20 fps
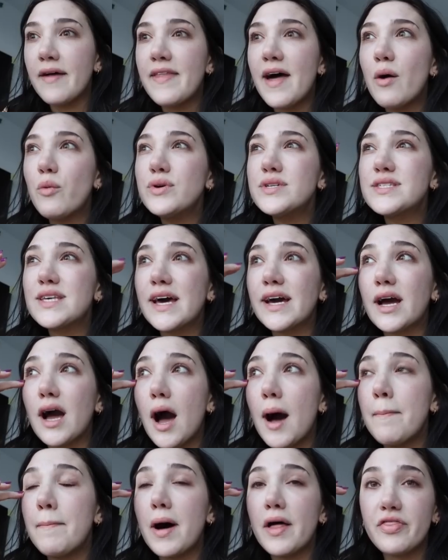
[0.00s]
And that was
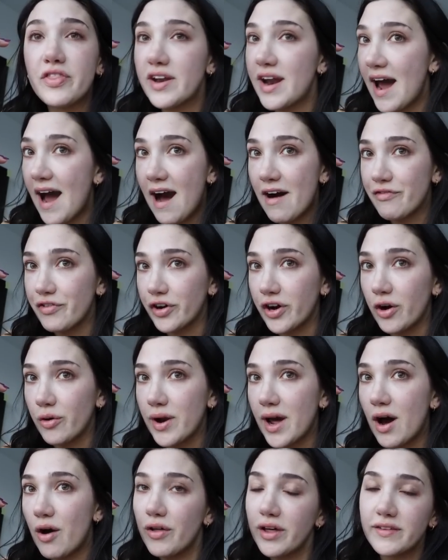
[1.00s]
like a month and a half ago
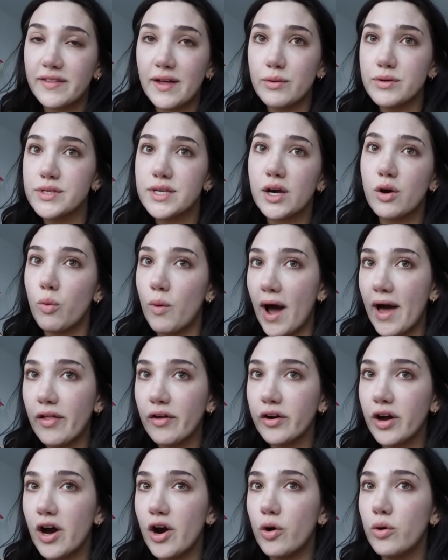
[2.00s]
now. Like that was like a while
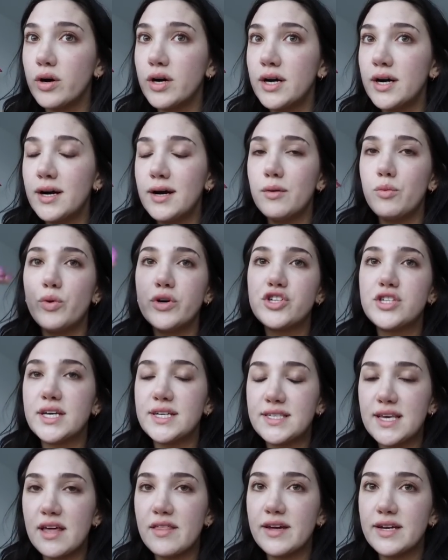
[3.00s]
ago, which they
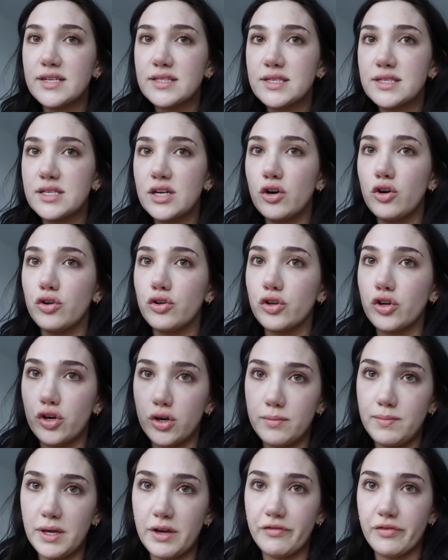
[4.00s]
say that it still
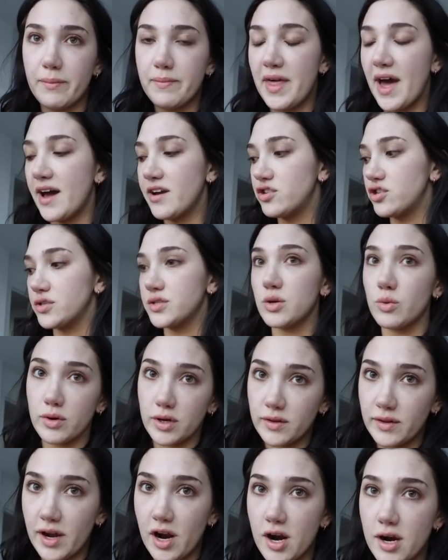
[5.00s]
could be from that, just so we're
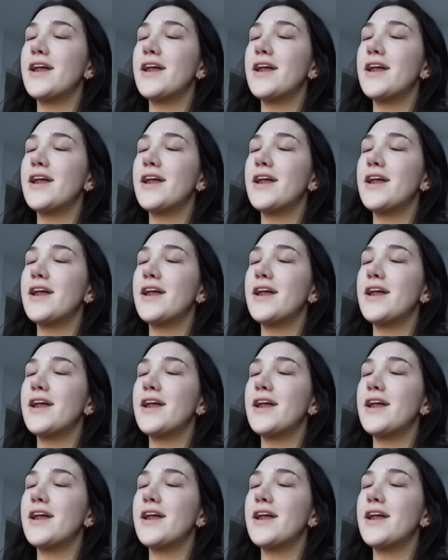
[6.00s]
clear.